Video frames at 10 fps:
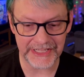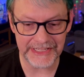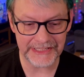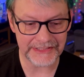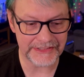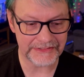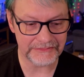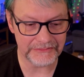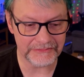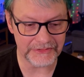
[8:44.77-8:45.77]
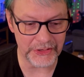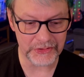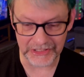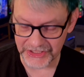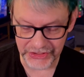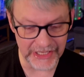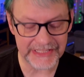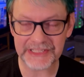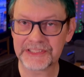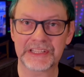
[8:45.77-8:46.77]
is usually
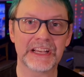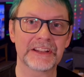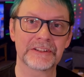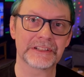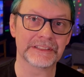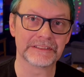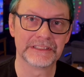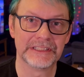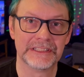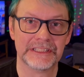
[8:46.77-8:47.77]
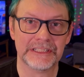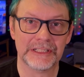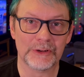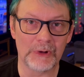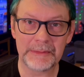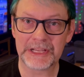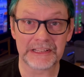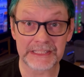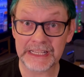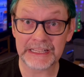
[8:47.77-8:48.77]
just as tired and wiped out
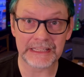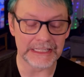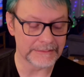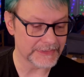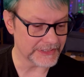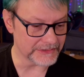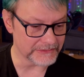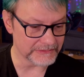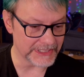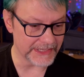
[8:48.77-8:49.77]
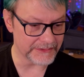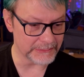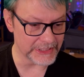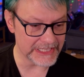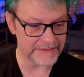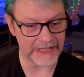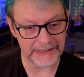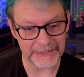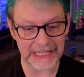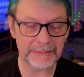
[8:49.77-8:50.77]
as I am. So inevitably, if
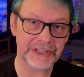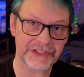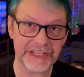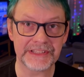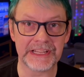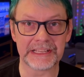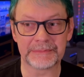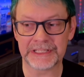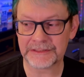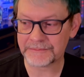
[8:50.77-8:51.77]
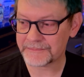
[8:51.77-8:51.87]
I'm napping, she's napping.